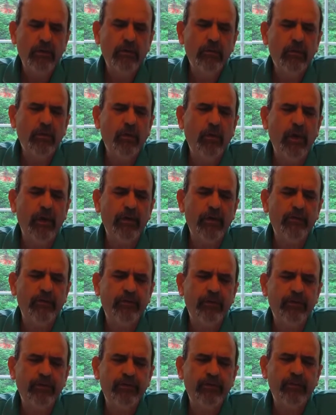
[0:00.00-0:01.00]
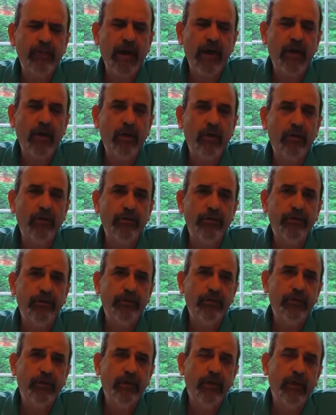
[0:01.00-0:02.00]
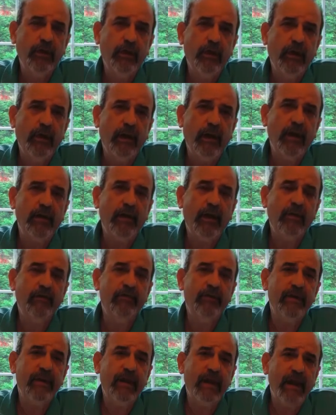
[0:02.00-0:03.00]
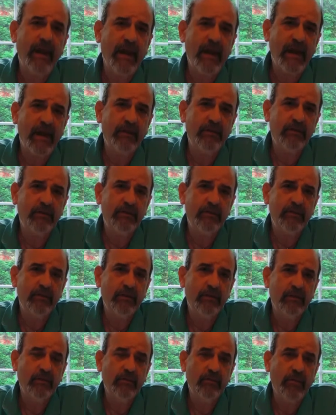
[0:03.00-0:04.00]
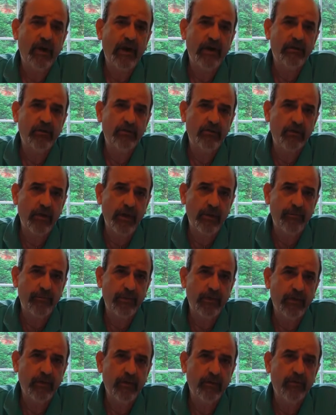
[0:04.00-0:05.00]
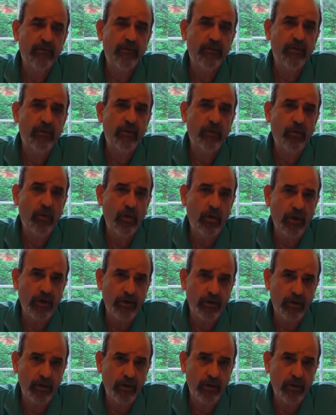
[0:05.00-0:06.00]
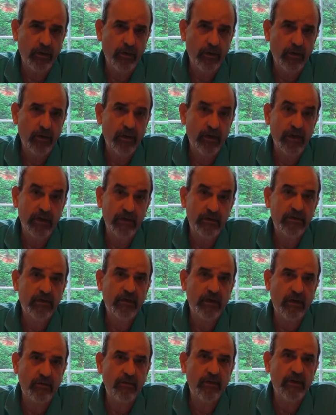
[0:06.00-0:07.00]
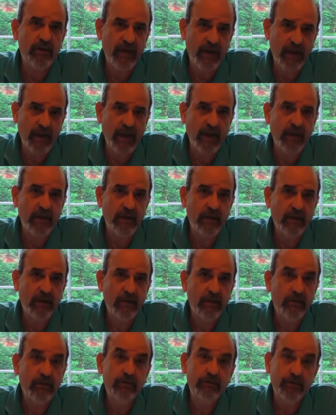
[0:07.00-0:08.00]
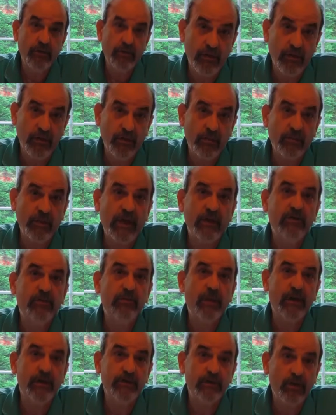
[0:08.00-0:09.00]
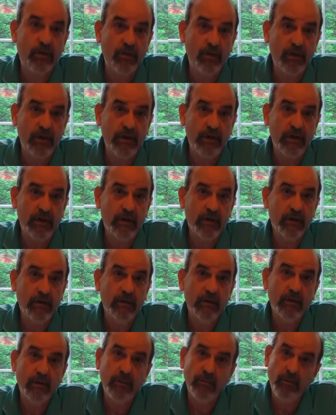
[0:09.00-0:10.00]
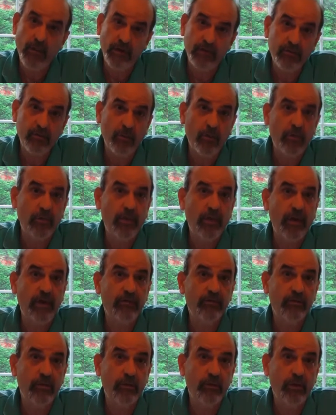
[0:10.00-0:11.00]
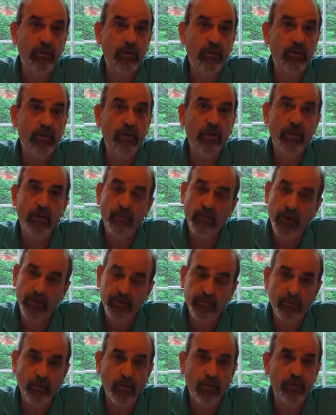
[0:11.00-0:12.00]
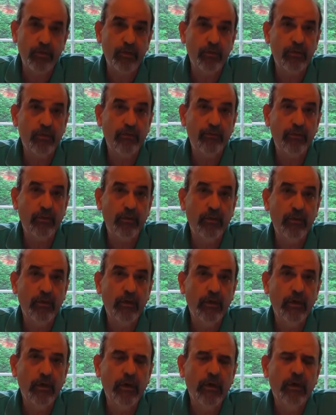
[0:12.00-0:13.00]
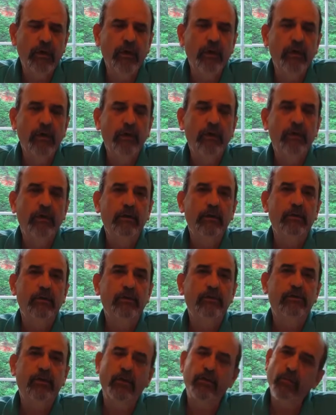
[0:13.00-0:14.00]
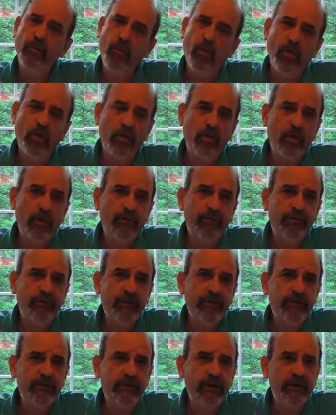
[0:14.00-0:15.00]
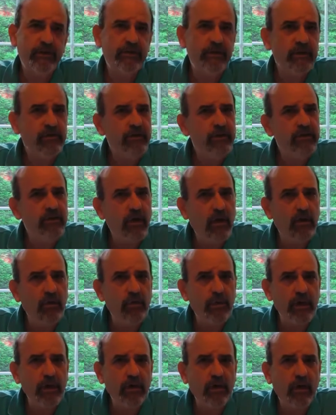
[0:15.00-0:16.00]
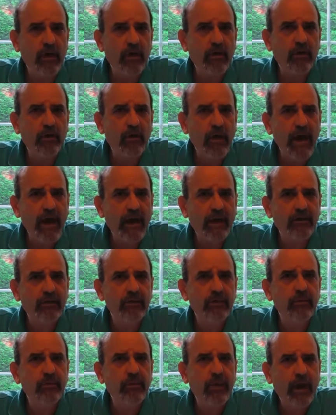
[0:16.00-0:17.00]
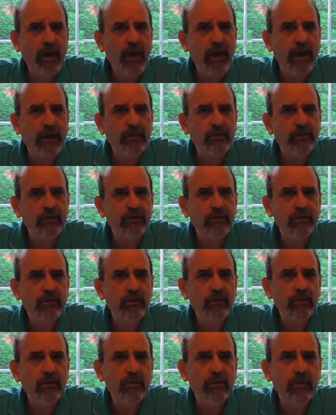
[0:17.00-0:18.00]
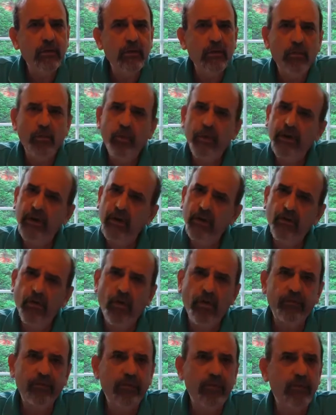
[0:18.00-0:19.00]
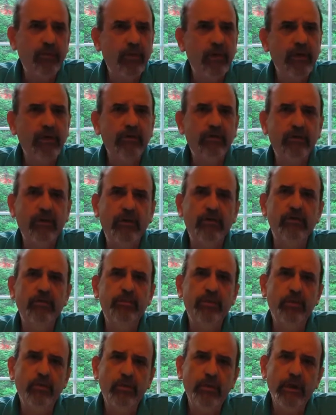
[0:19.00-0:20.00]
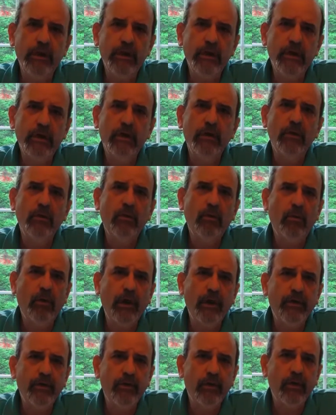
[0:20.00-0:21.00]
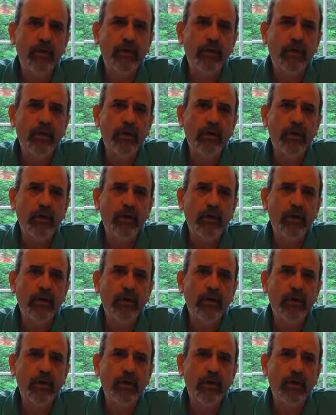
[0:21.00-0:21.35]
wonderful smells, and have enhanced my trip for the water each and every day so it makes my journey much more pleasurable, much more beautiful. So the moral of this is, even though we are cracked pots, we can often bring such beauty, wonder,